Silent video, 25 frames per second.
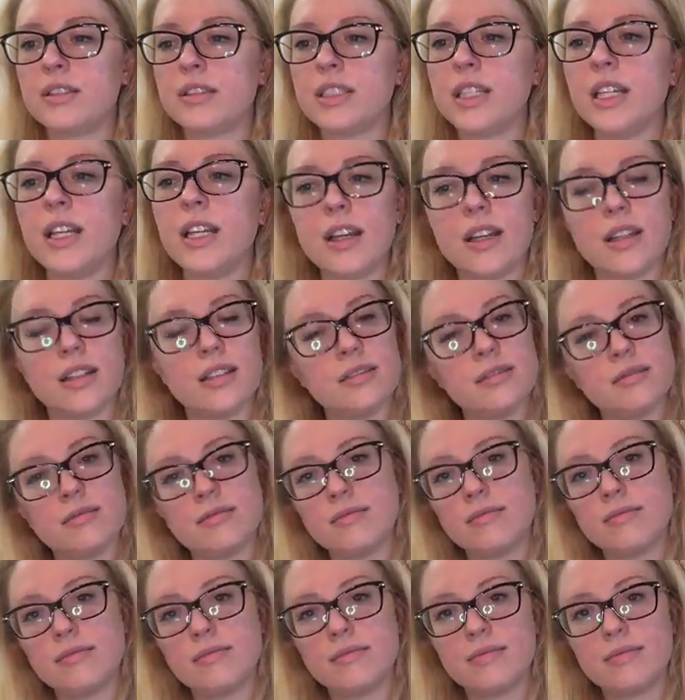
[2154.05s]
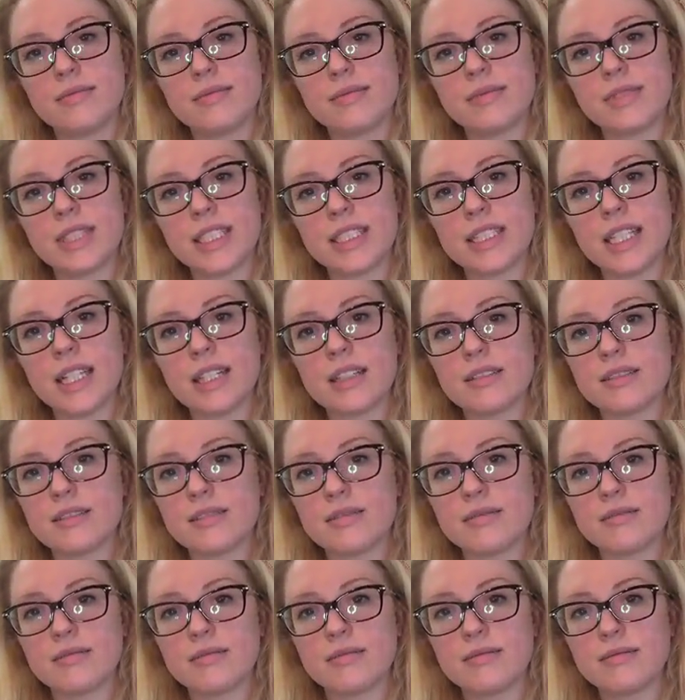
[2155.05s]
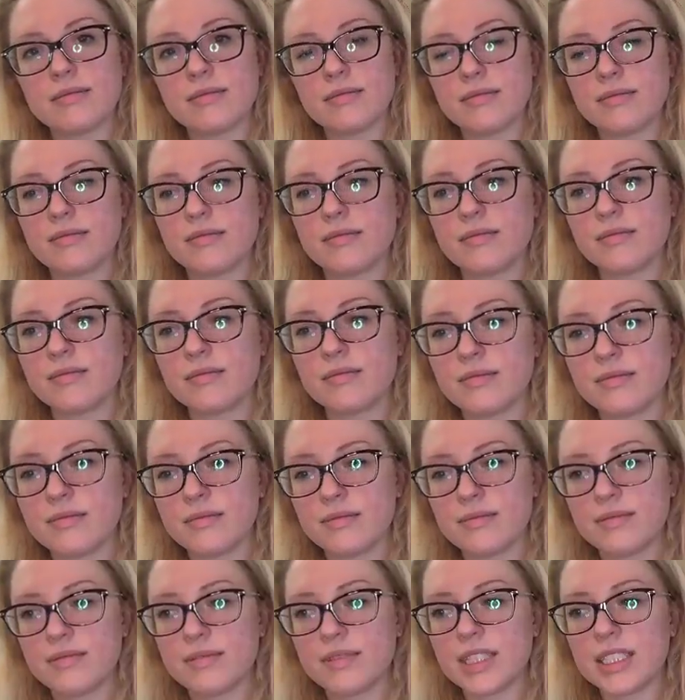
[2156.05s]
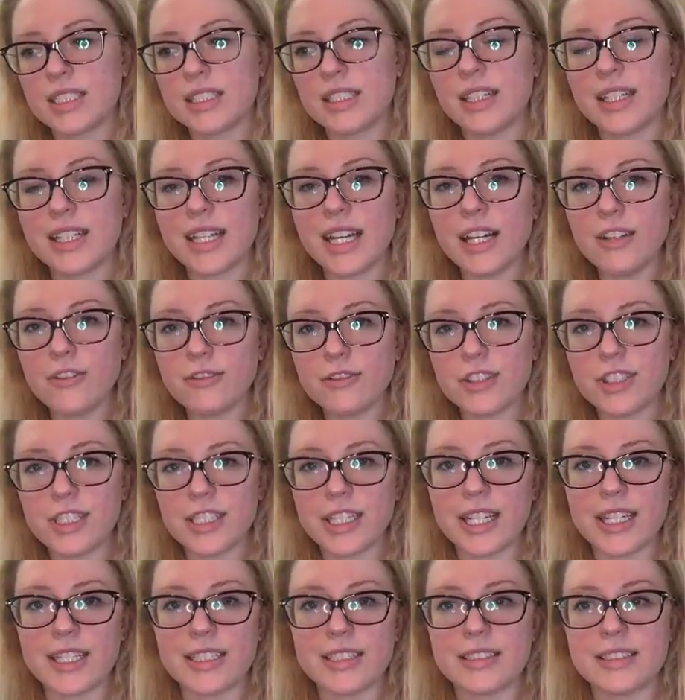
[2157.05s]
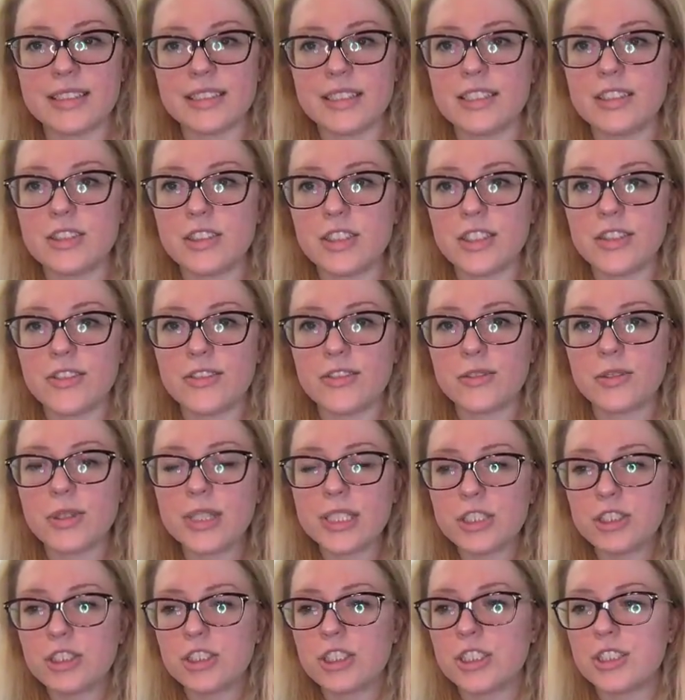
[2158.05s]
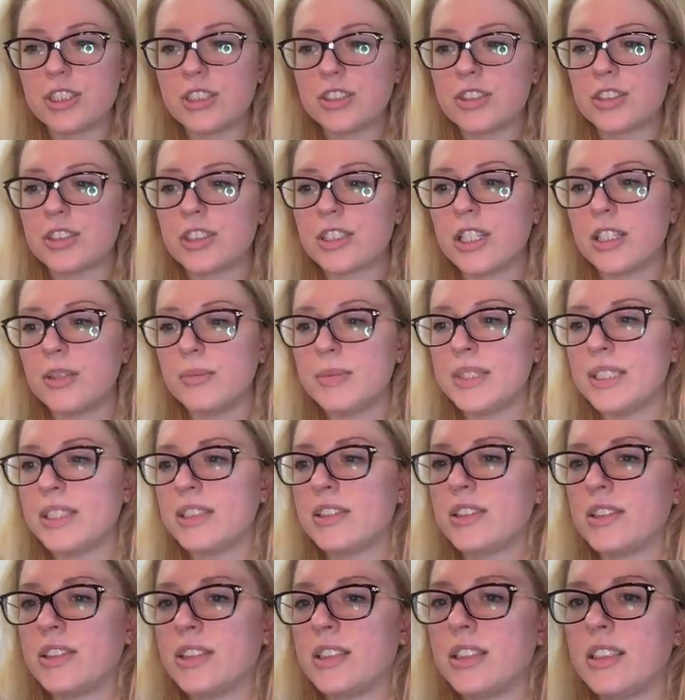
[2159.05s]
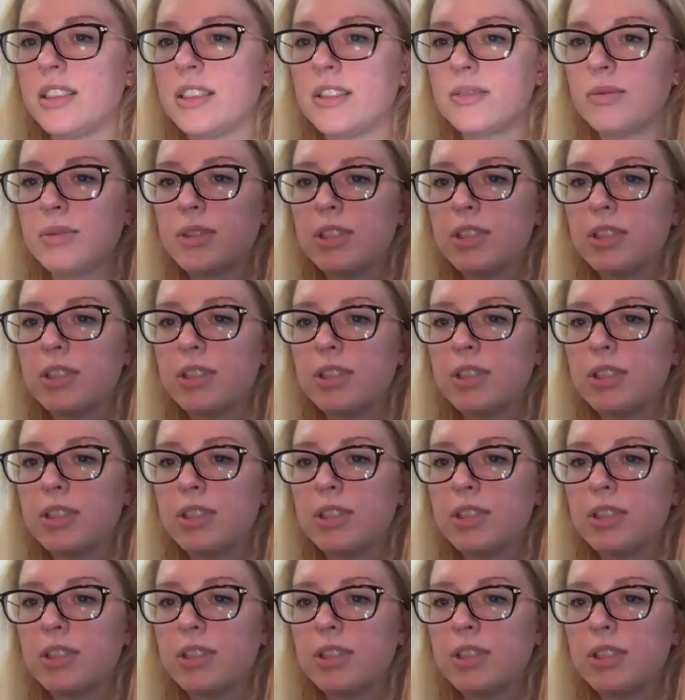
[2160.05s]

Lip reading: yeah, that's it. That's all I got for you guys, unless you have questions or comments or things,